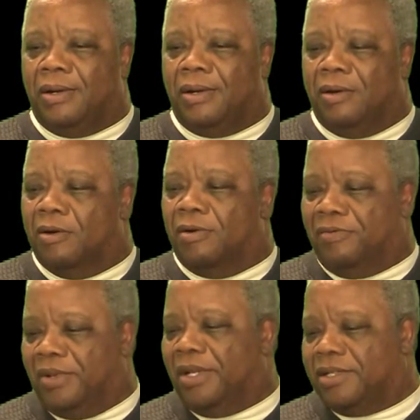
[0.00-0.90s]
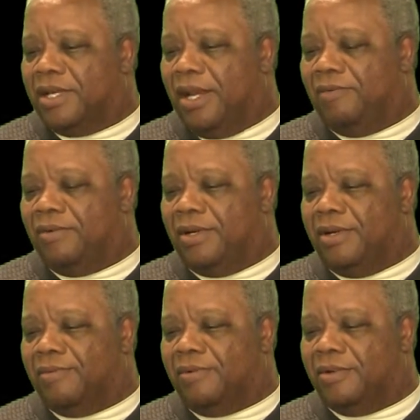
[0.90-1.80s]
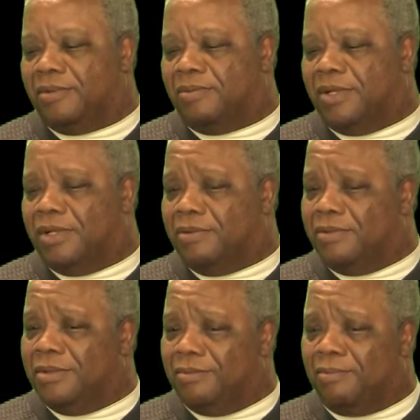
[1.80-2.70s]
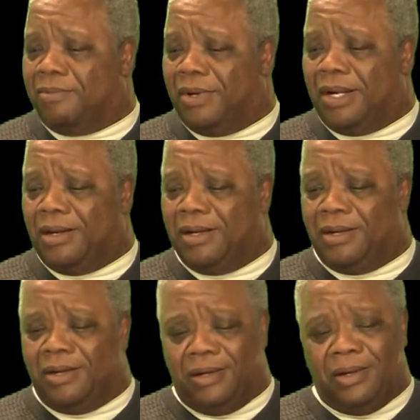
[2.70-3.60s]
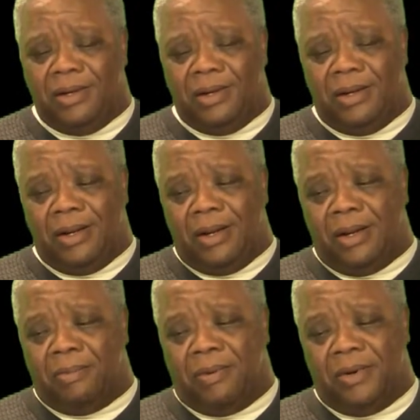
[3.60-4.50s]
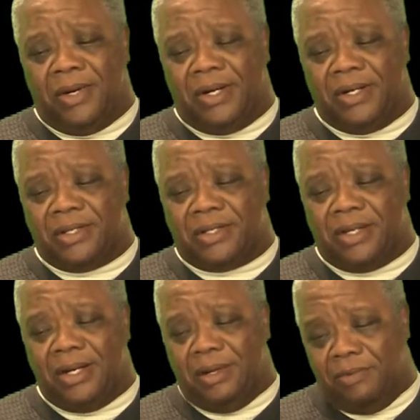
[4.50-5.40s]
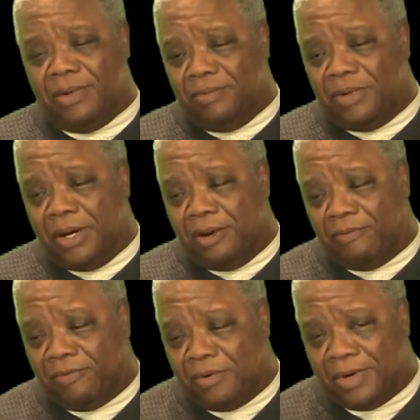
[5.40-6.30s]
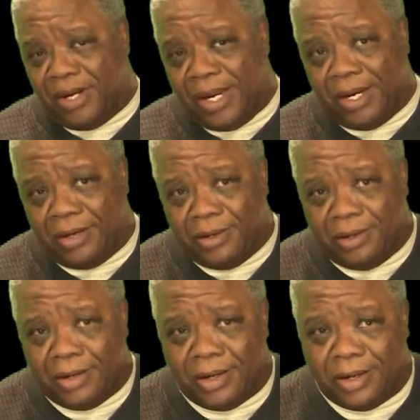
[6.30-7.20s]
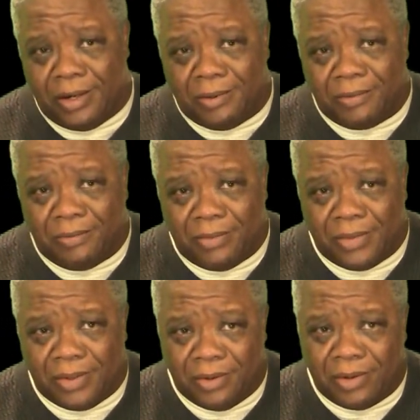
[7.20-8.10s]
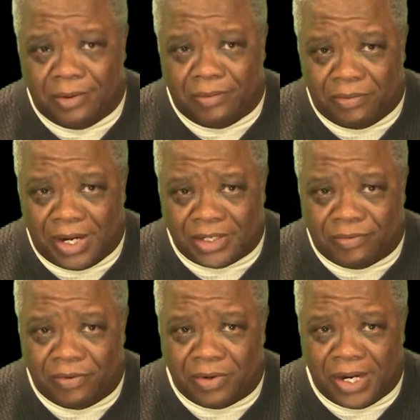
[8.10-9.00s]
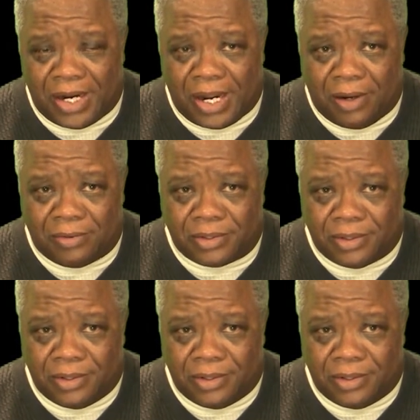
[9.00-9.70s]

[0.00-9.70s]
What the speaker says: Louisville as having in the first place. We were probably a pretty good city. We're on 48. You all watch 48 Hours?